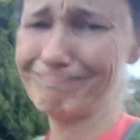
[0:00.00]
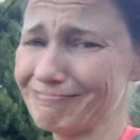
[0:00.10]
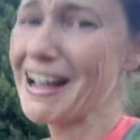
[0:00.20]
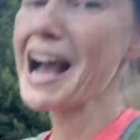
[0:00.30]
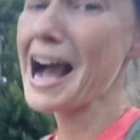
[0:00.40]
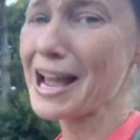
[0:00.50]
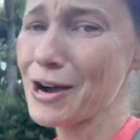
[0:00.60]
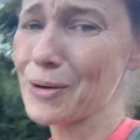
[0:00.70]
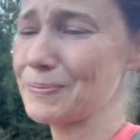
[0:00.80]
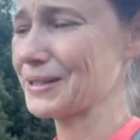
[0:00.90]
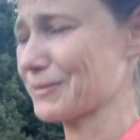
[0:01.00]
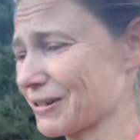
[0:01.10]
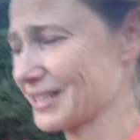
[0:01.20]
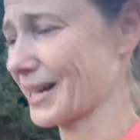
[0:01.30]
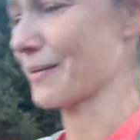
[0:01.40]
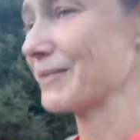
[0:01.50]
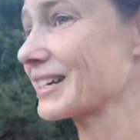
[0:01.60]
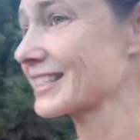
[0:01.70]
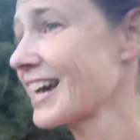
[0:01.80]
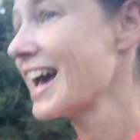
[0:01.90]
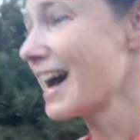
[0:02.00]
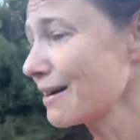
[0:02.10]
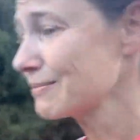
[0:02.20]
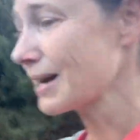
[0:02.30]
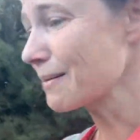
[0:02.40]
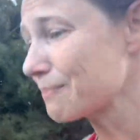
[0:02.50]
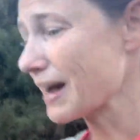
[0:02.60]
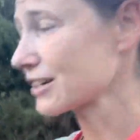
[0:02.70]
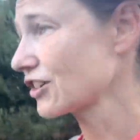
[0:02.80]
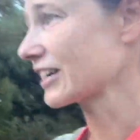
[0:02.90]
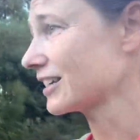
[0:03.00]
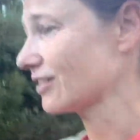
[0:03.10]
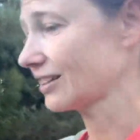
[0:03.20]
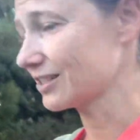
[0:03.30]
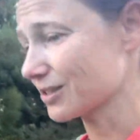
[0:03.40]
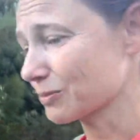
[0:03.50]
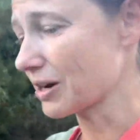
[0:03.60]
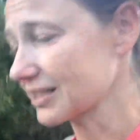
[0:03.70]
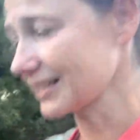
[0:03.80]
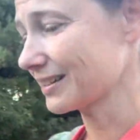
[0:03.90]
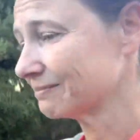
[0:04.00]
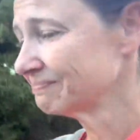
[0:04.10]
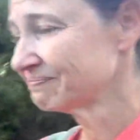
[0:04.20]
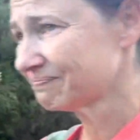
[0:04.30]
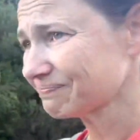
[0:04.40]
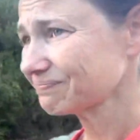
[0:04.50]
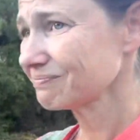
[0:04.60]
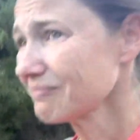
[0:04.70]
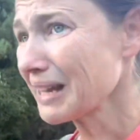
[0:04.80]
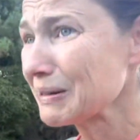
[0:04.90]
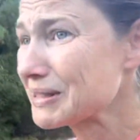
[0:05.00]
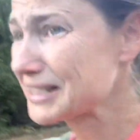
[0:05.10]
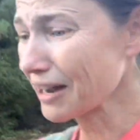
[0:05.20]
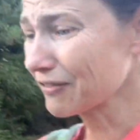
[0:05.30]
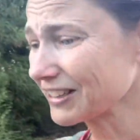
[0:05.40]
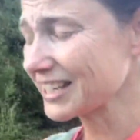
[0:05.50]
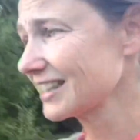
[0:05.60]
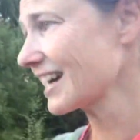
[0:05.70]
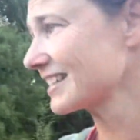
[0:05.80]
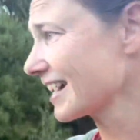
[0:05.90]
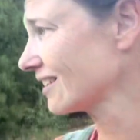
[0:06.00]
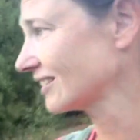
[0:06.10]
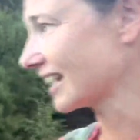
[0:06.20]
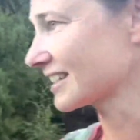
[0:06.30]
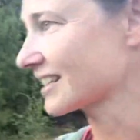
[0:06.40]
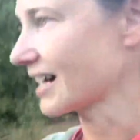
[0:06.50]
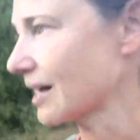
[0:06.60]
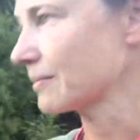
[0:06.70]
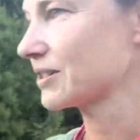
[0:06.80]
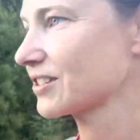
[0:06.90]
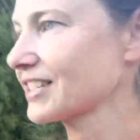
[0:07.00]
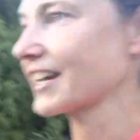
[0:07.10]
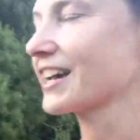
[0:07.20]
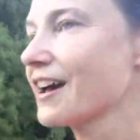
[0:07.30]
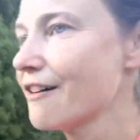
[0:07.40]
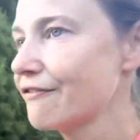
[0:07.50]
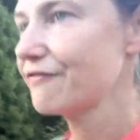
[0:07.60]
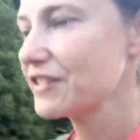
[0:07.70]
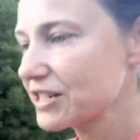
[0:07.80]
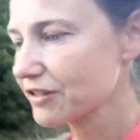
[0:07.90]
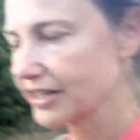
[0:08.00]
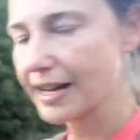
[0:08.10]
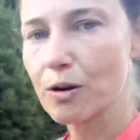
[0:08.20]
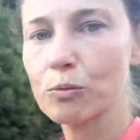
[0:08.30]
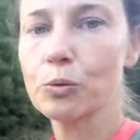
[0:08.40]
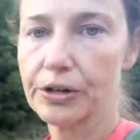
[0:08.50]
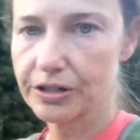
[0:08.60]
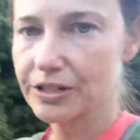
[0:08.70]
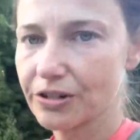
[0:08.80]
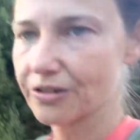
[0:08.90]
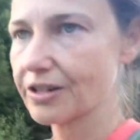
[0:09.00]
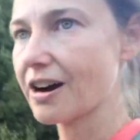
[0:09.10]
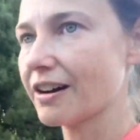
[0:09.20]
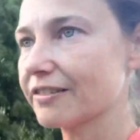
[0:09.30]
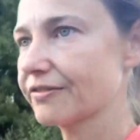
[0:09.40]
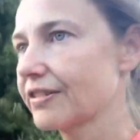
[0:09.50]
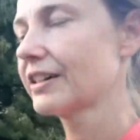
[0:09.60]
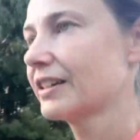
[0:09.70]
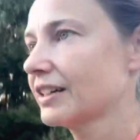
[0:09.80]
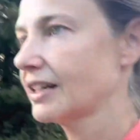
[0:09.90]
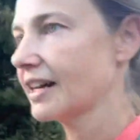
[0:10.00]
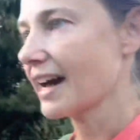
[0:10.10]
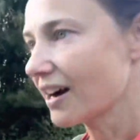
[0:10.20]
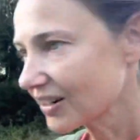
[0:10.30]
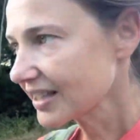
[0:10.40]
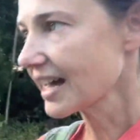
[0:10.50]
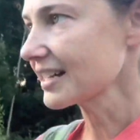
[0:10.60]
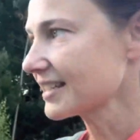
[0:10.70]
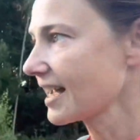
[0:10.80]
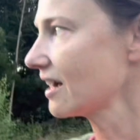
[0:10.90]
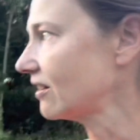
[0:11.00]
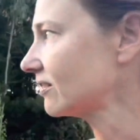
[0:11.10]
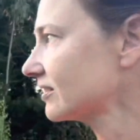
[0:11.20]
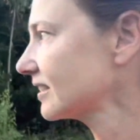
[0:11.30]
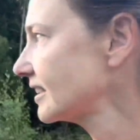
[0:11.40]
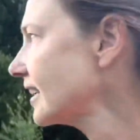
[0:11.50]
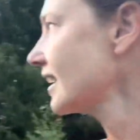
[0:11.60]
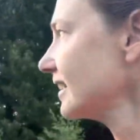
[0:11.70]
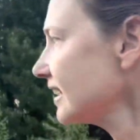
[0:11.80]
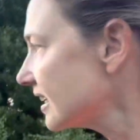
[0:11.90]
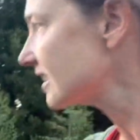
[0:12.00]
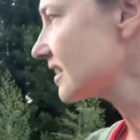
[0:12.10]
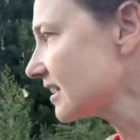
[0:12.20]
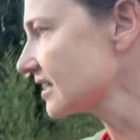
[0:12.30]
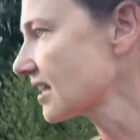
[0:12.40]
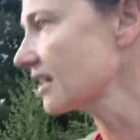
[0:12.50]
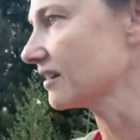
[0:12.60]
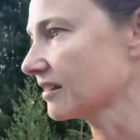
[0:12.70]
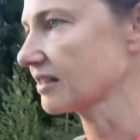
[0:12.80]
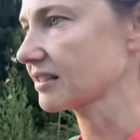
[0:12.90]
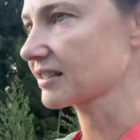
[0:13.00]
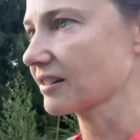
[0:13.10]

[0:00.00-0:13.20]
I hope this works out, because I'm not backtracking all I just walked, and I was definitely in that town last time. It's just like figuring out where to turn off out of that town to get into these hills.